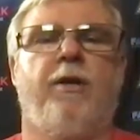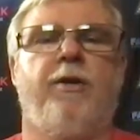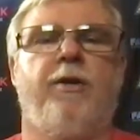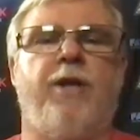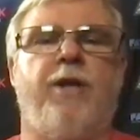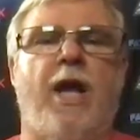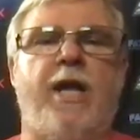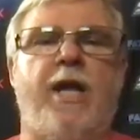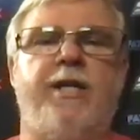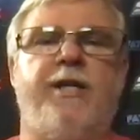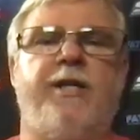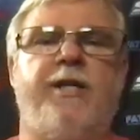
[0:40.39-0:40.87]

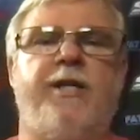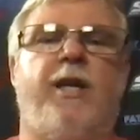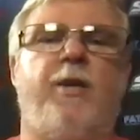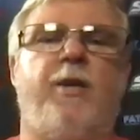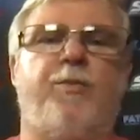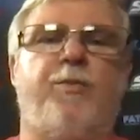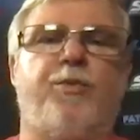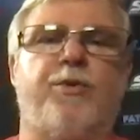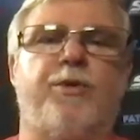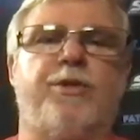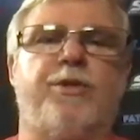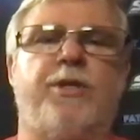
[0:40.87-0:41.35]

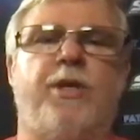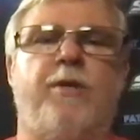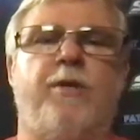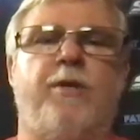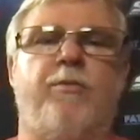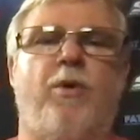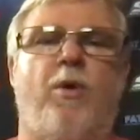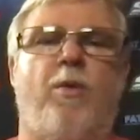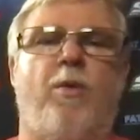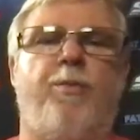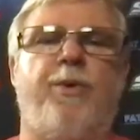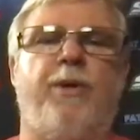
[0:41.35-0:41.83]

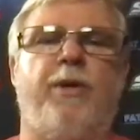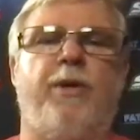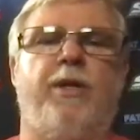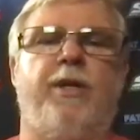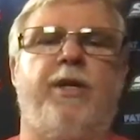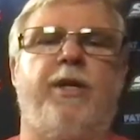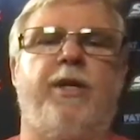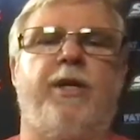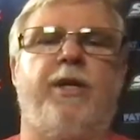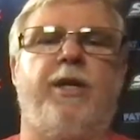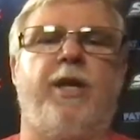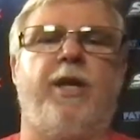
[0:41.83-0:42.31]
98%
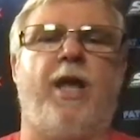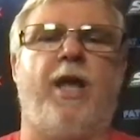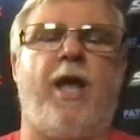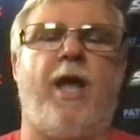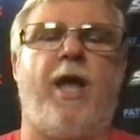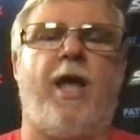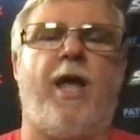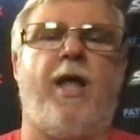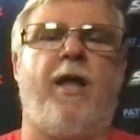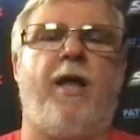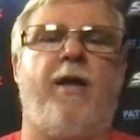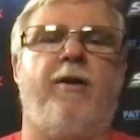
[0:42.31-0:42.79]
mobility
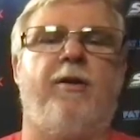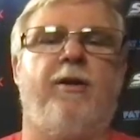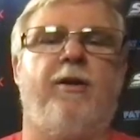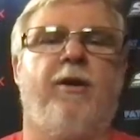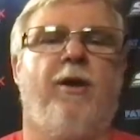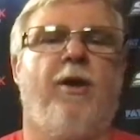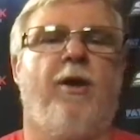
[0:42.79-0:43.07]
and